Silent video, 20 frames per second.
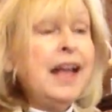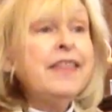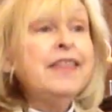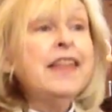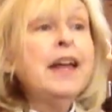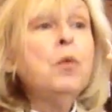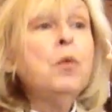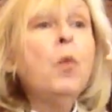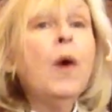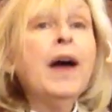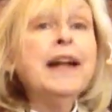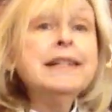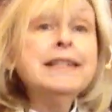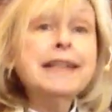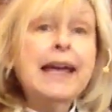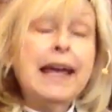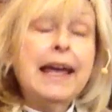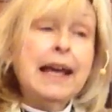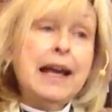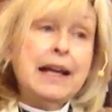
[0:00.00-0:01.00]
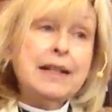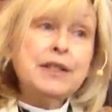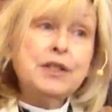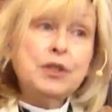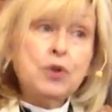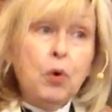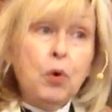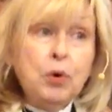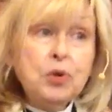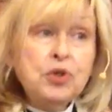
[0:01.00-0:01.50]
Then one day,
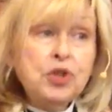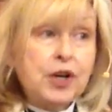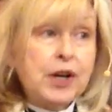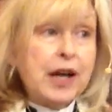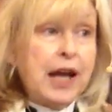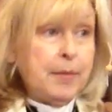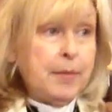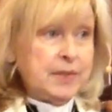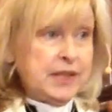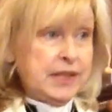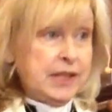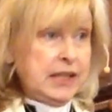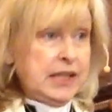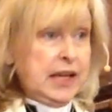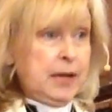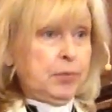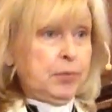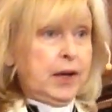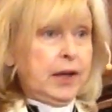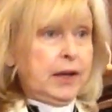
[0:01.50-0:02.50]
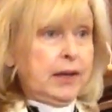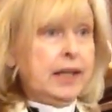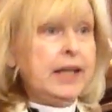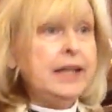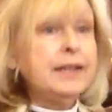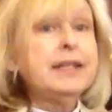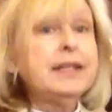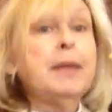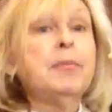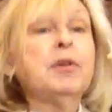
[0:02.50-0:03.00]
a soldier comes to Deborah.
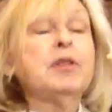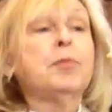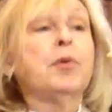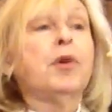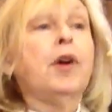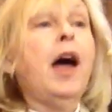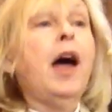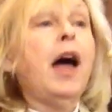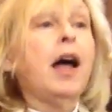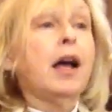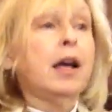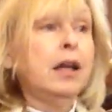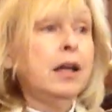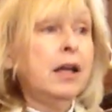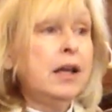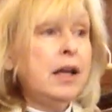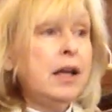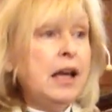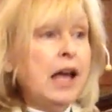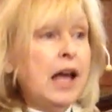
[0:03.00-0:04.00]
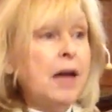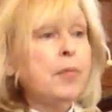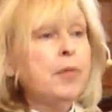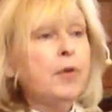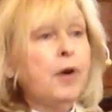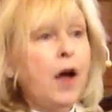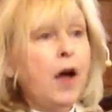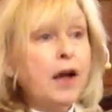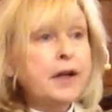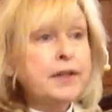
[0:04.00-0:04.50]
His name is Barak, and
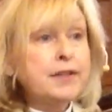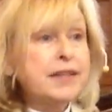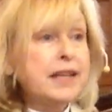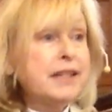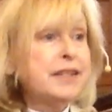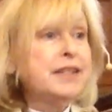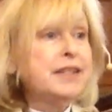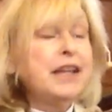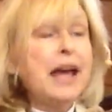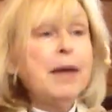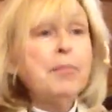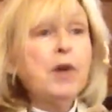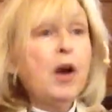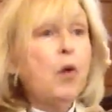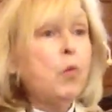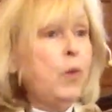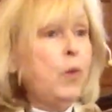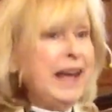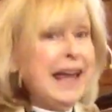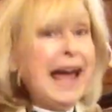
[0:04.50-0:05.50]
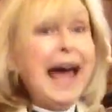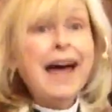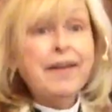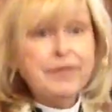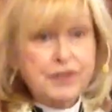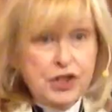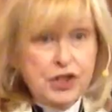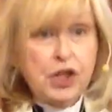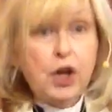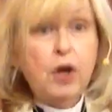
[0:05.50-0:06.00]
Barak says, Deborah, we
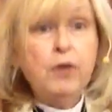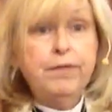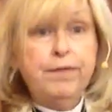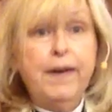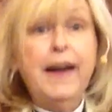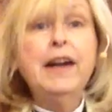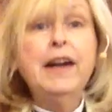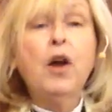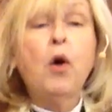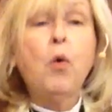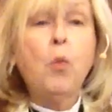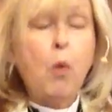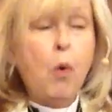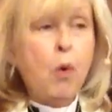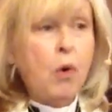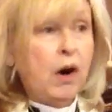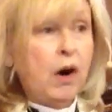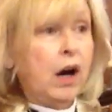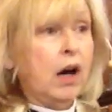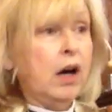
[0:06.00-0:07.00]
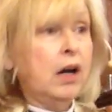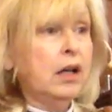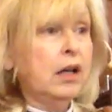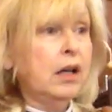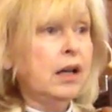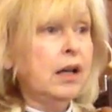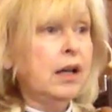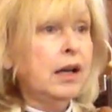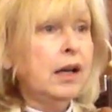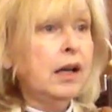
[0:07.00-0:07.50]
have to go fight a war.
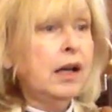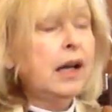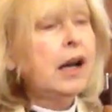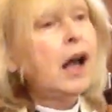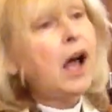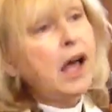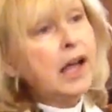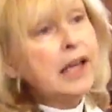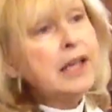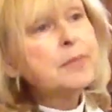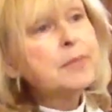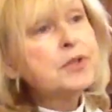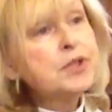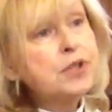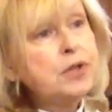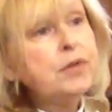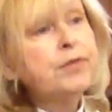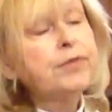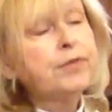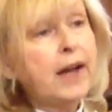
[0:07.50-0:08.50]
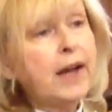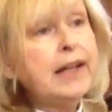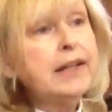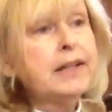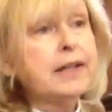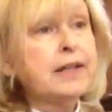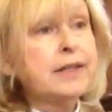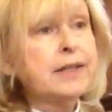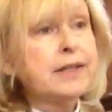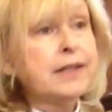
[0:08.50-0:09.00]
And I am too frightened.